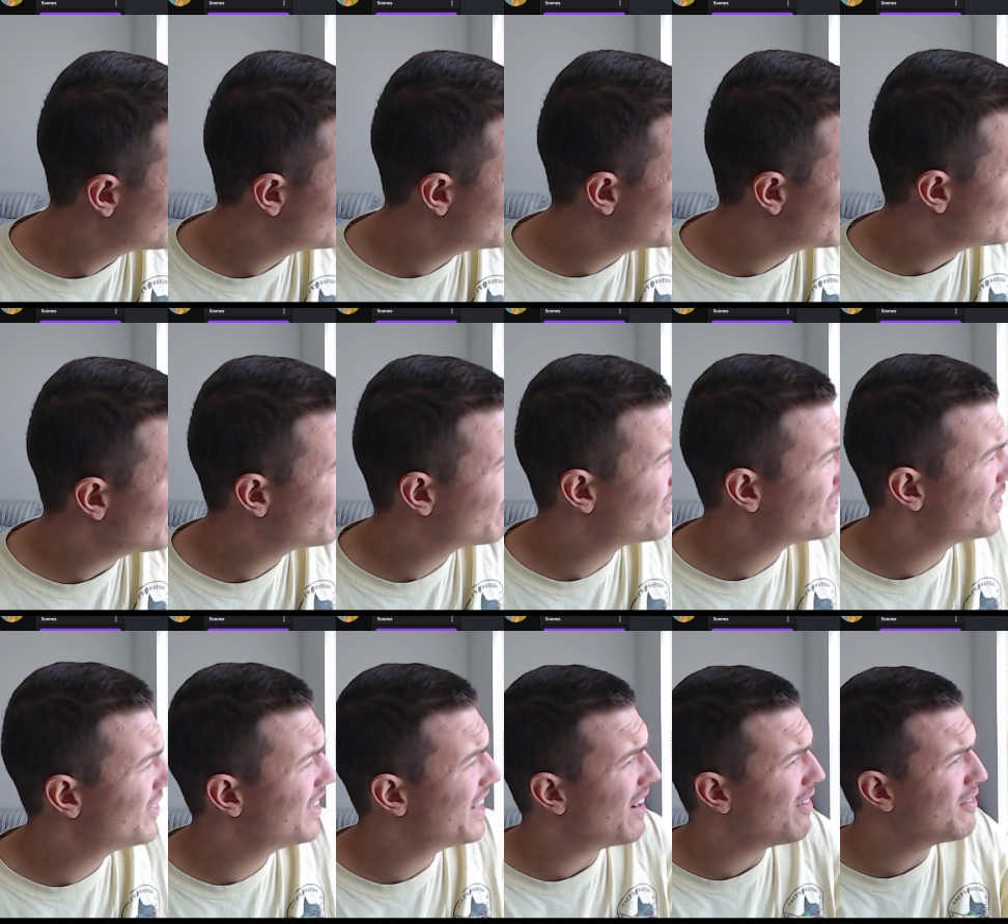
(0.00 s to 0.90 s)
That
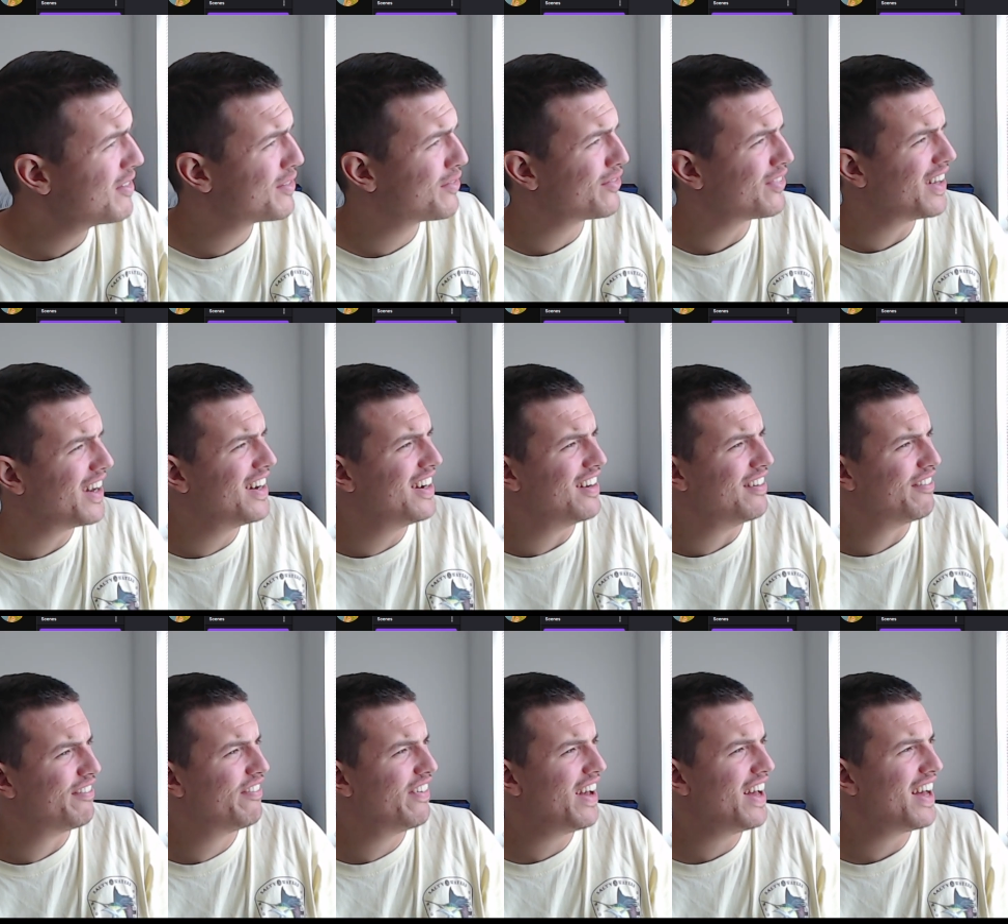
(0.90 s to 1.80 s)
flew. That was flying in
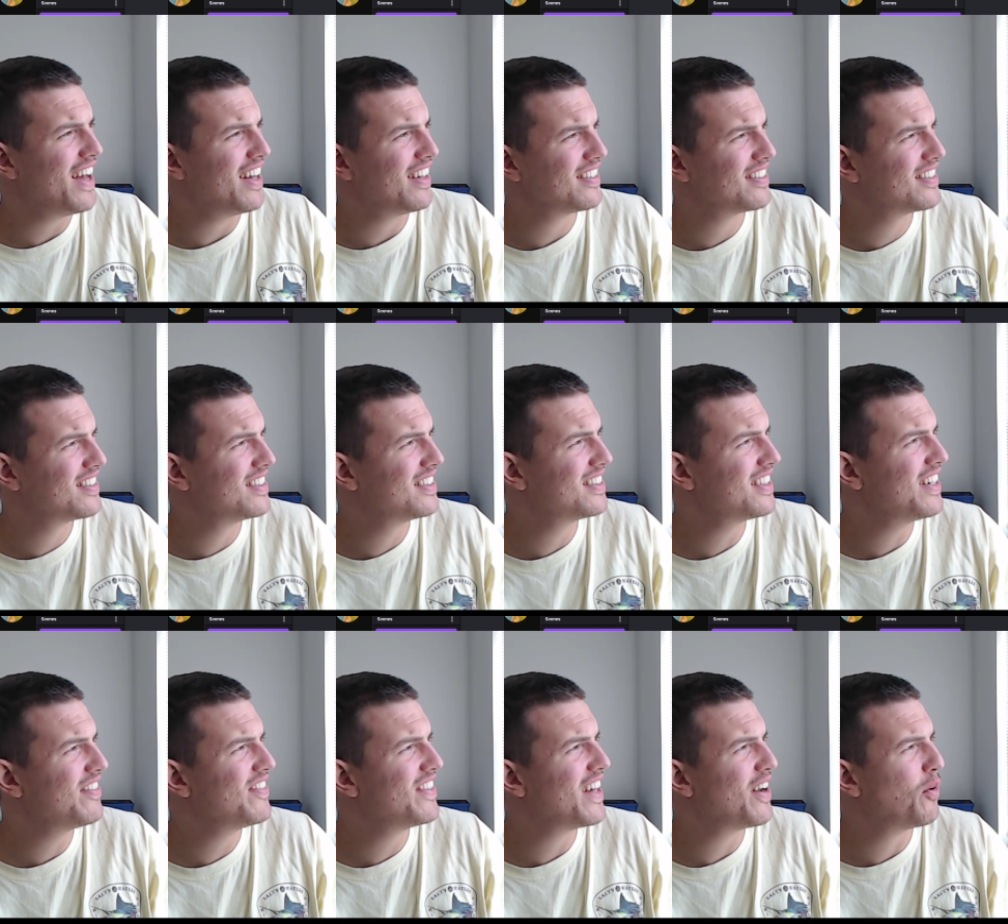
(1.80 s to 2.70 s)
fast. It's
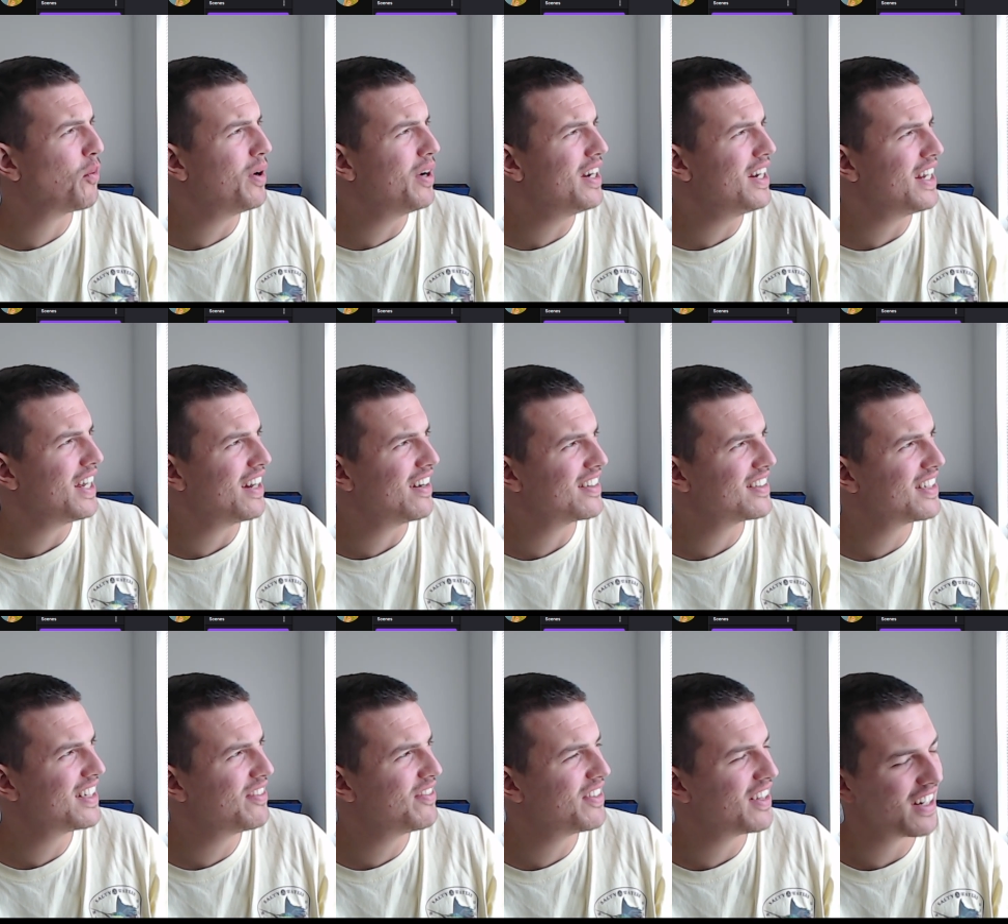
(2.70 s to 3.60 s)
not even that windy out. It's
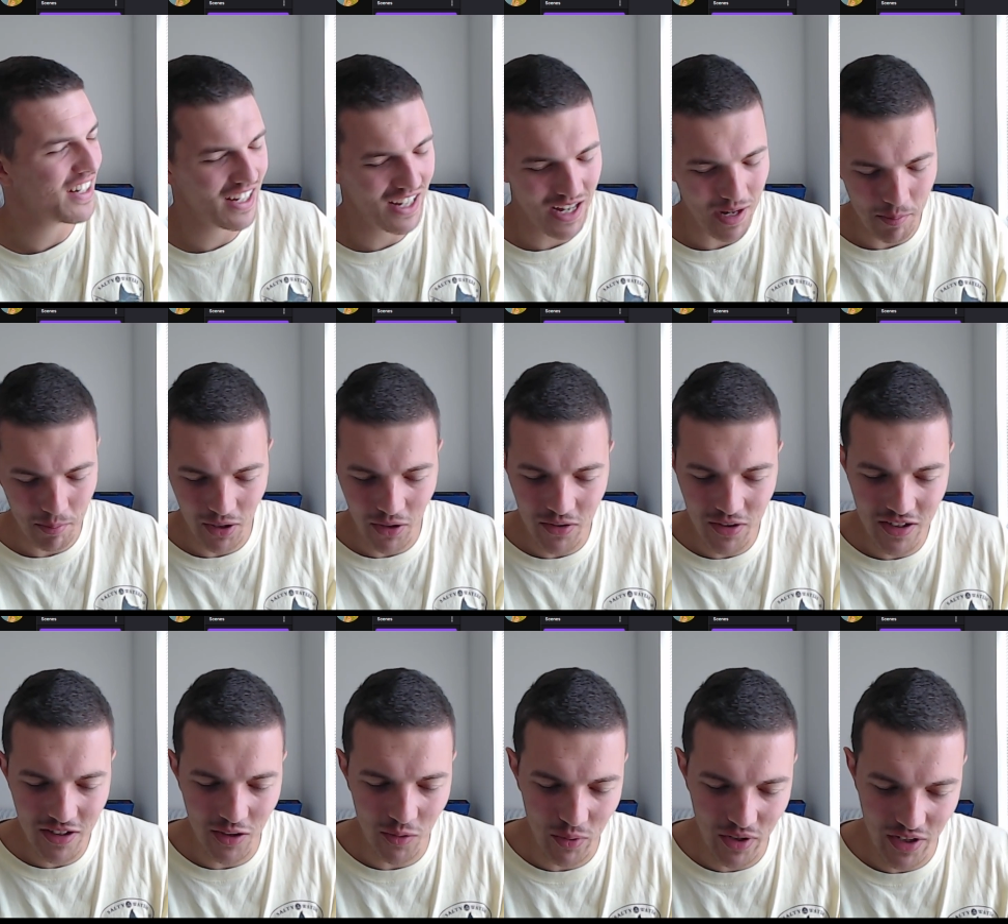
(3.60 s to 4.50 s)
not even like it got blown
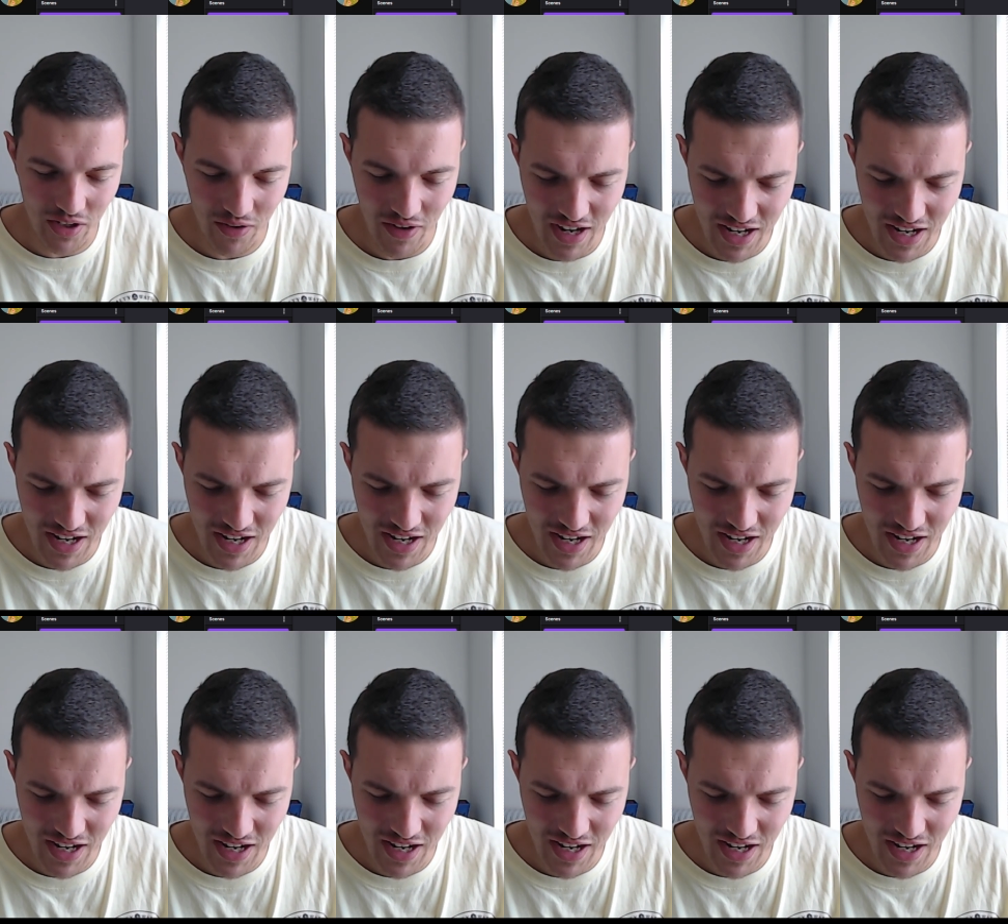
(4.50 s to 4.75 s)
in the window.